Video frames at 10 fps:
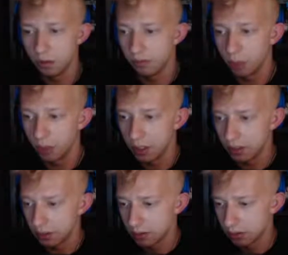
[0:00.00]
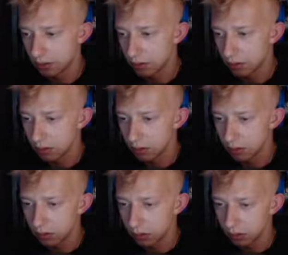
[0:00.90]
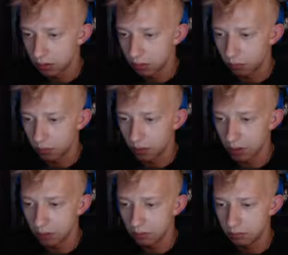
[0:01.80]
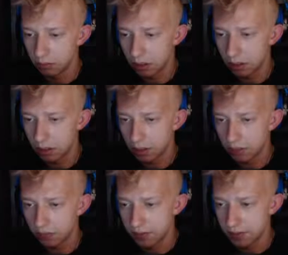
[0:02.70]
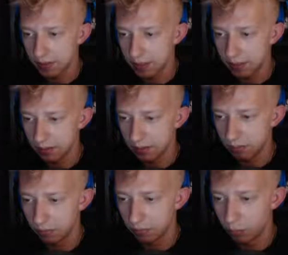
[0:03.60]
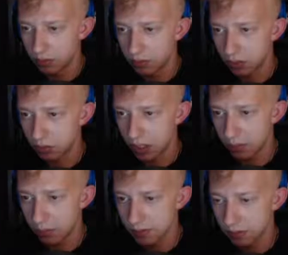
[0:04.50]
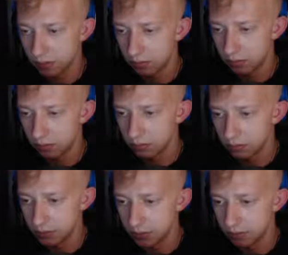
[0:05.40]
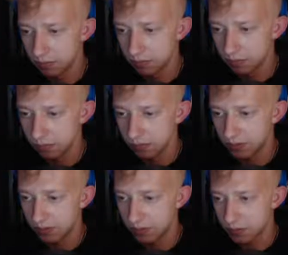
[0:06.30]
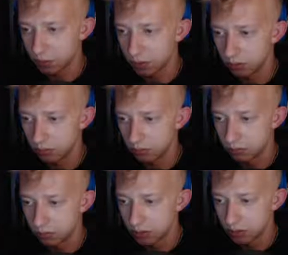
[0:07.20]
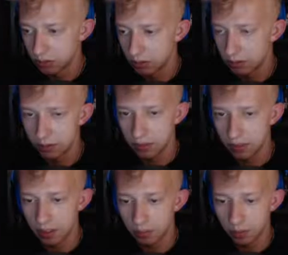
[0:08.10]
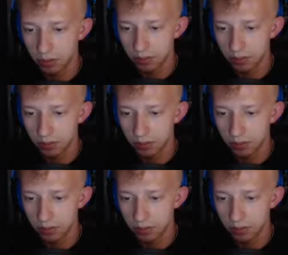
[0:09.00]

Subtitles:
avoid. What do we got? Defense 8, Maestro Cape, isn't that? No, yeah. Defense 1. Yeah, I'm not even